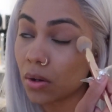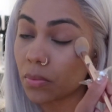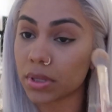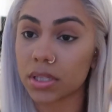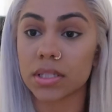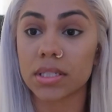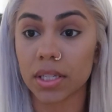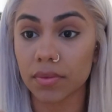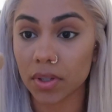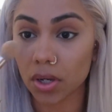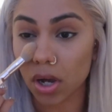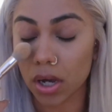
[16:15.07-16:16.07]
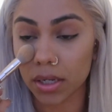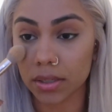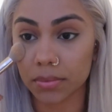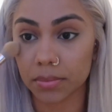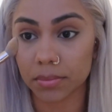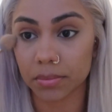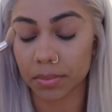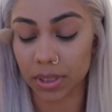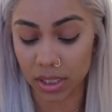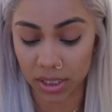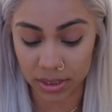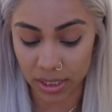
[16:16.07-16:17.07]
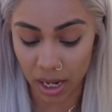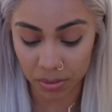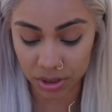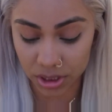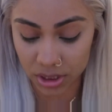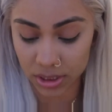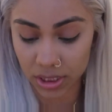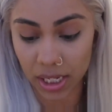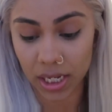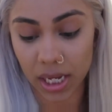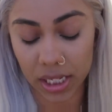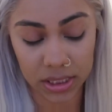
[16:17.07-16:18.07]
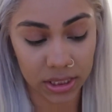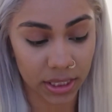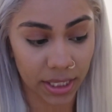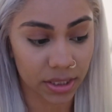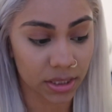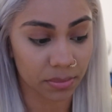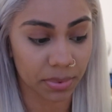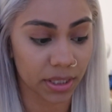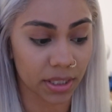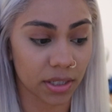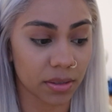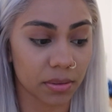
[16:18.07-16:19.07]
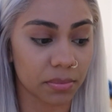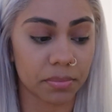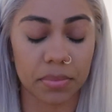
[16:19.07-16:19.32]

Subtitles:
with the TV on, because I was just like kind of scared to be here